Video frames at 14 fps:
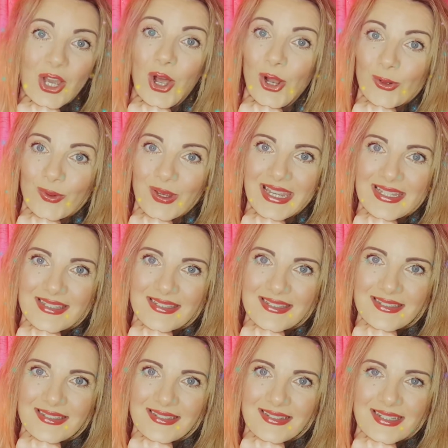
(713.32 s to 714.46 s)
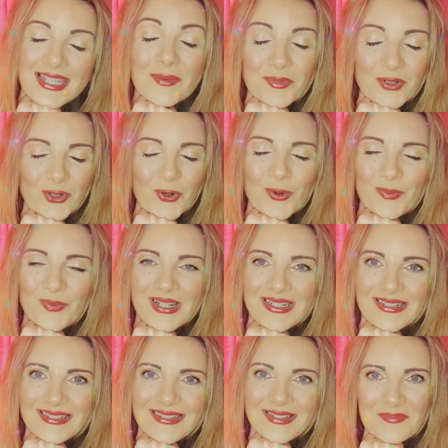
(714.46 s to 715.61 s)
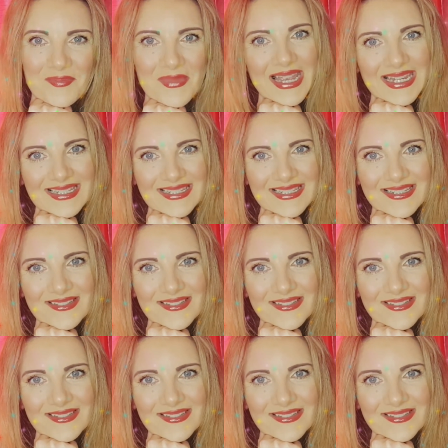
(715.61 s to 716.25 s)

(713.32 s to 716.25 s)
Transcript: always keep an open mind.